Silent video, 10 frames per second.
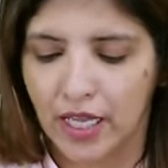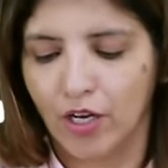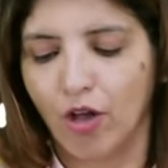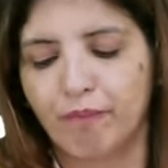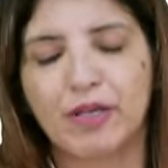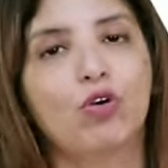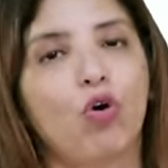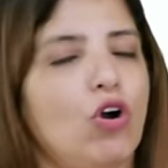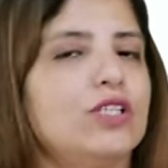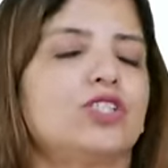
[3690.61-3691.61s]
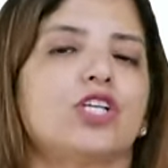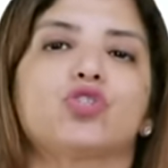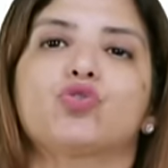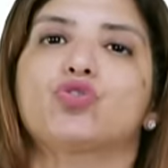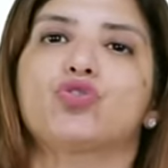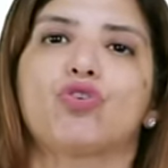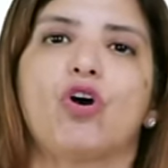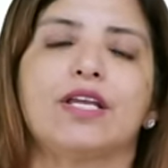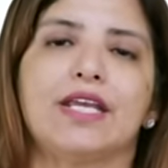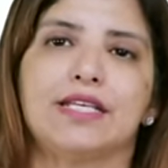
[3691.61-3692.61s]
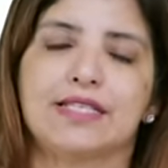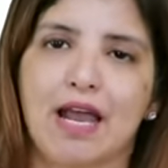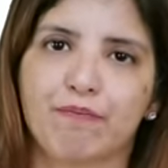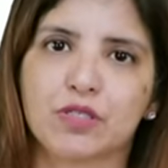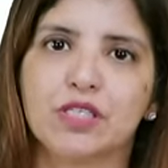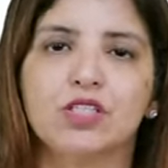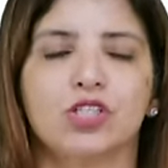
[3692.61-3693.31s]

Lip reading: Now, because testosterone is absent,